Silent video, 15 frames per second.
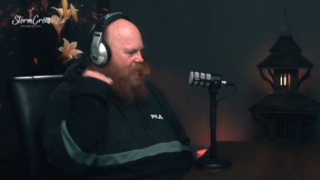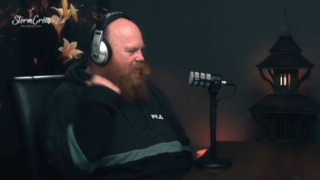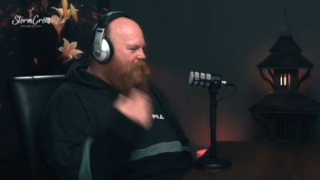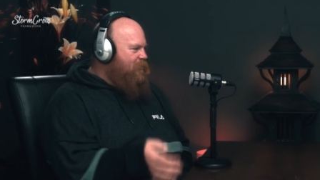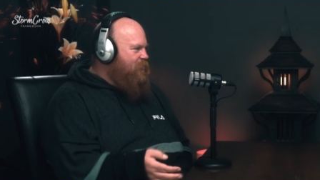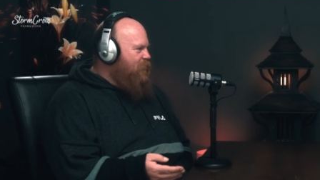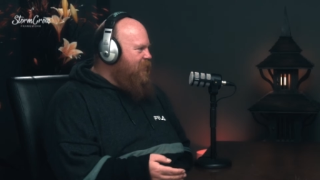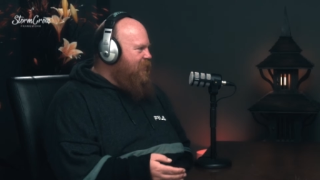
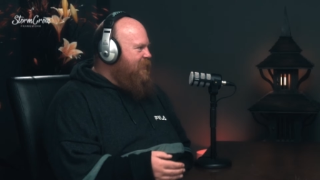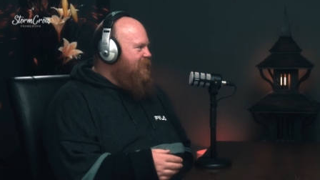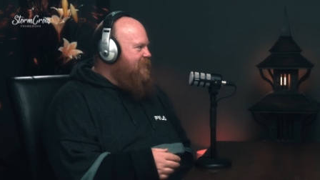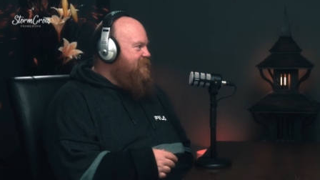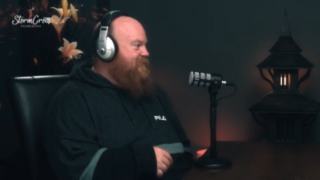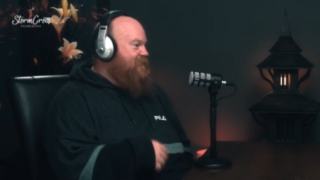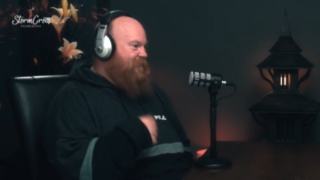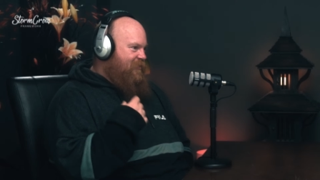I'm doing
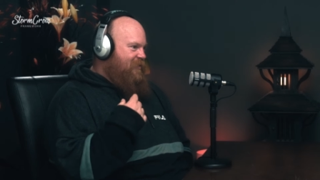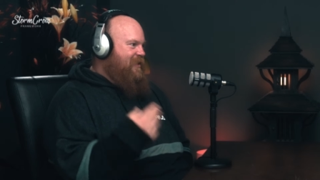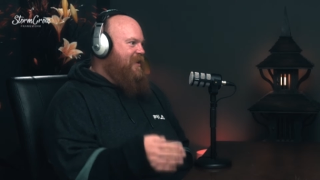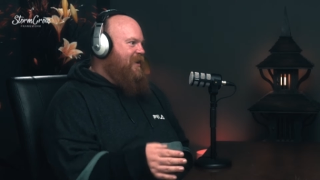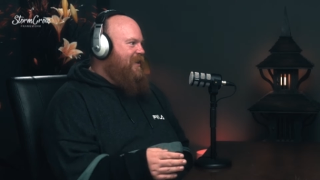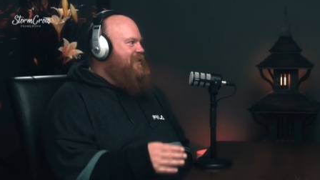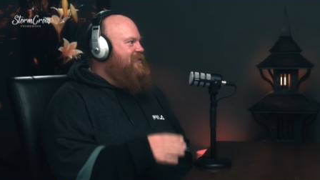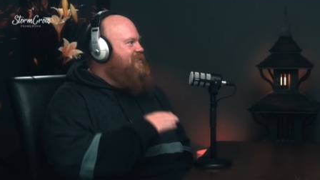this for the
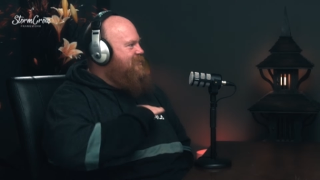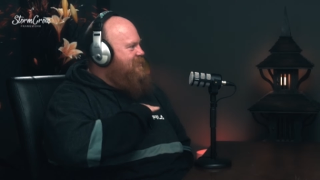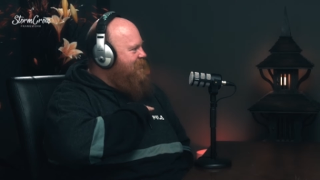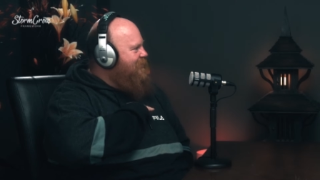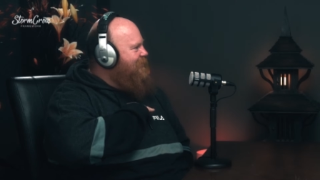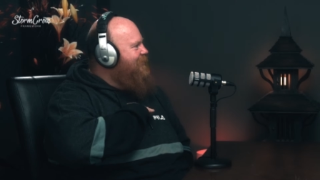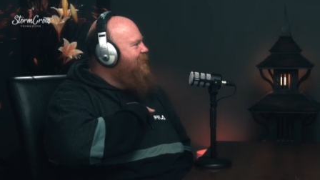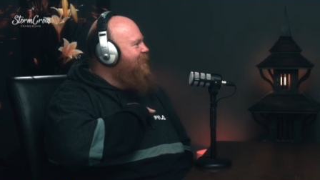cash,
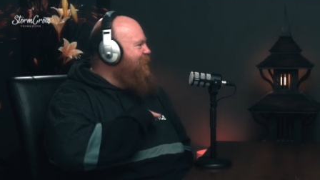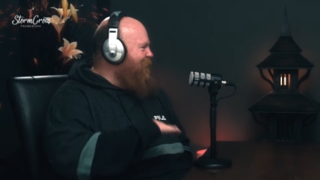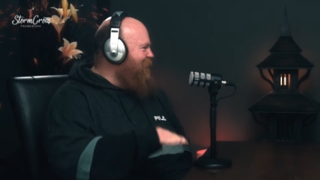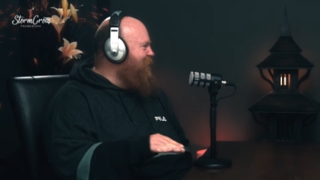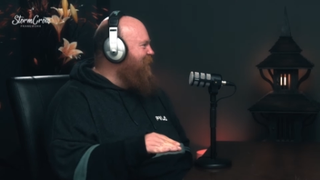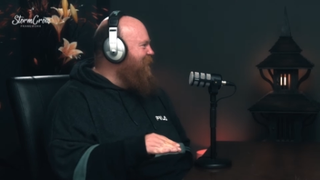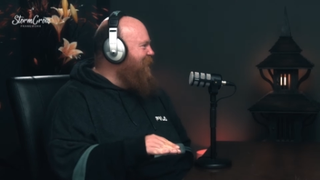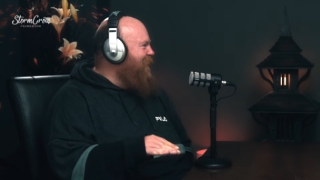not
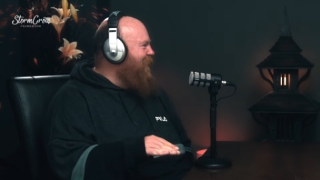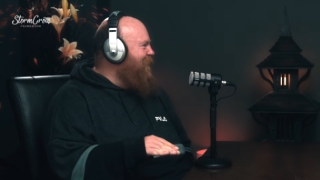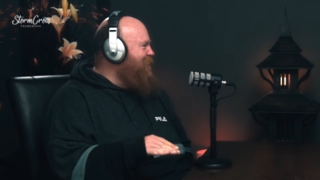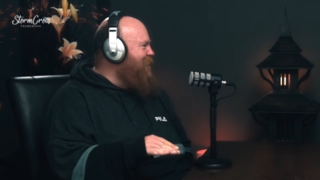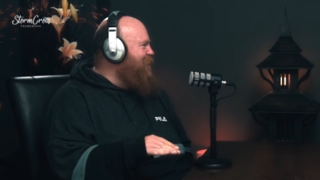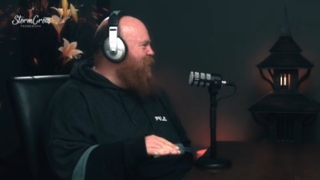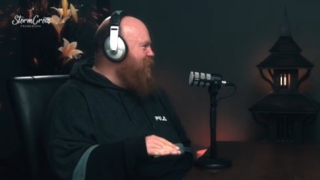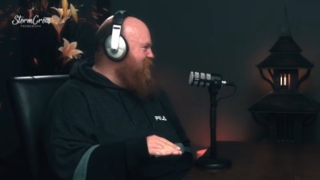for the love
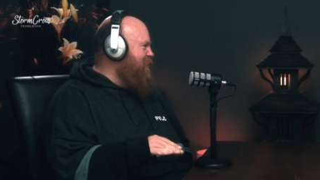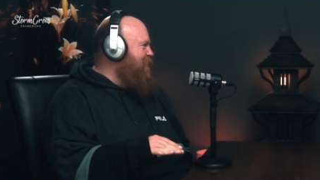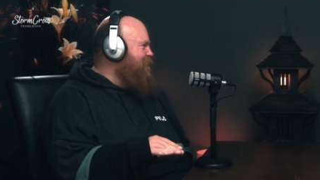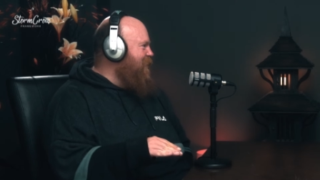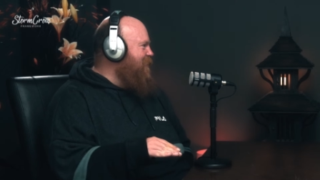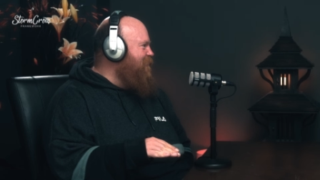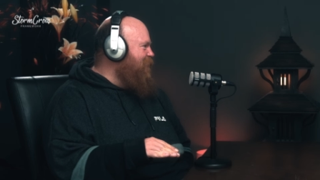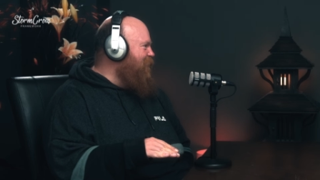of watching
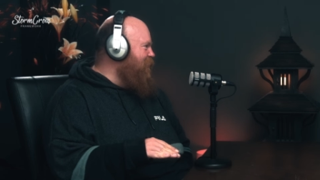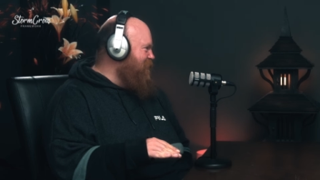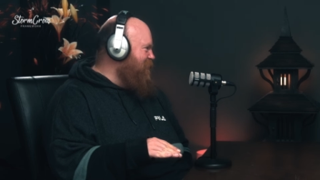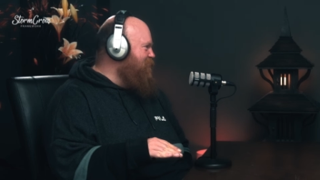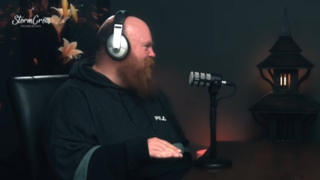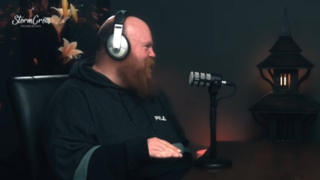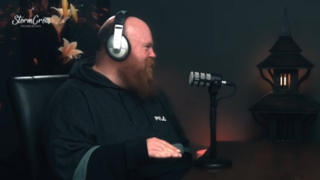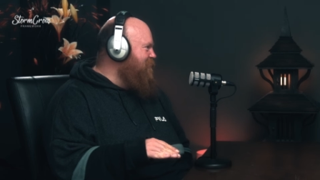people watch
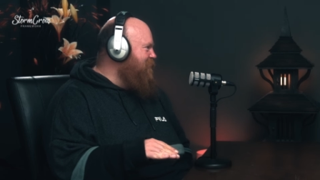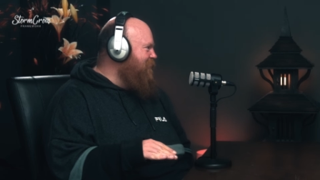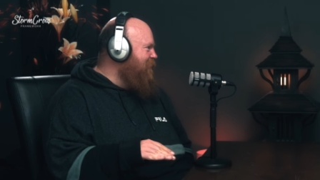sports.